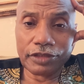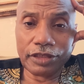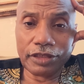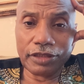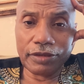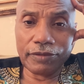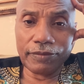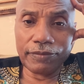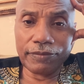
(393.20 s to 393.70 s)

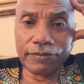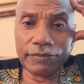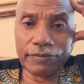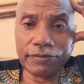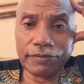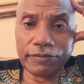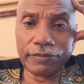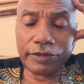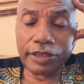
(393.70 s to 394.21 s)
Um,
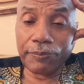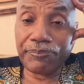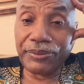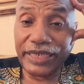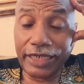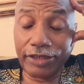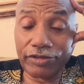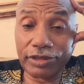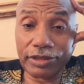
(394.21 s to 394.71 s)

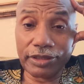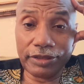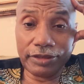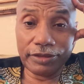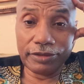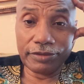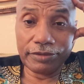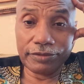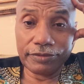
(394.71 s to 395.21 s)
apparently,
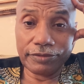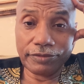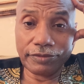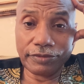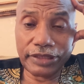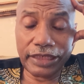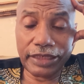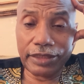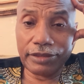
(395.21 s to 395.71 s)

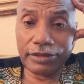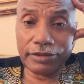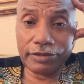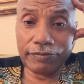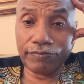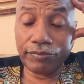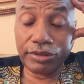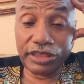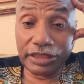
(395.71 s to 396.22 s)
a
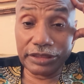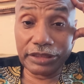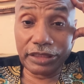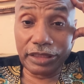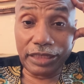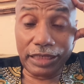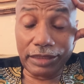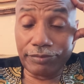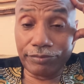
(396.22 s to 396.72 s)
blood
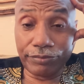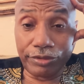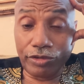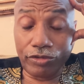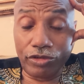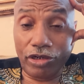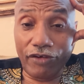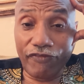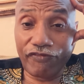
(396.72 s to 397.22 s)
clot
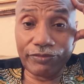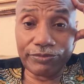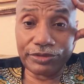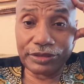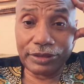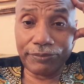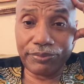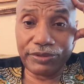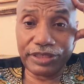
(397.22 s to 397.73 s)
broke off from
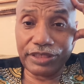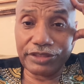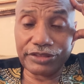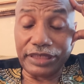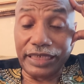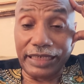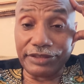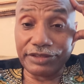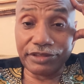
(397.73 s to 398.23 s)

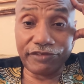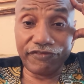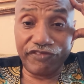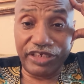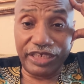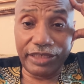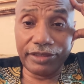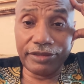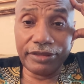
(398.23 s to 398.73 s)
someplace, got into the
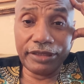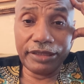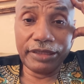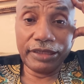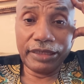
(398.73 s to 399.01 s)
vein,